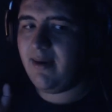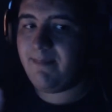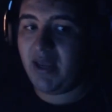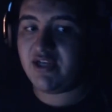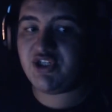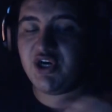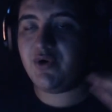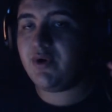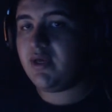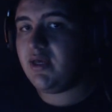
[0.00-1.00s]

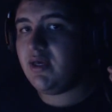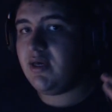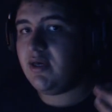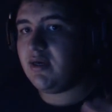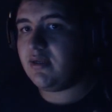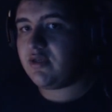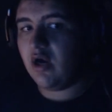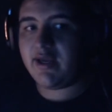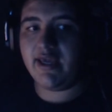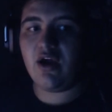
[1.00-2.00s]
Banjo,
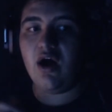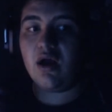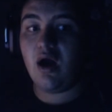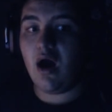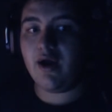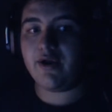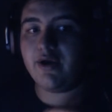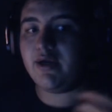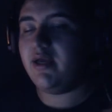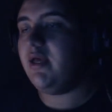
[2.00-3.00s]
Donkey Kong, Conquer.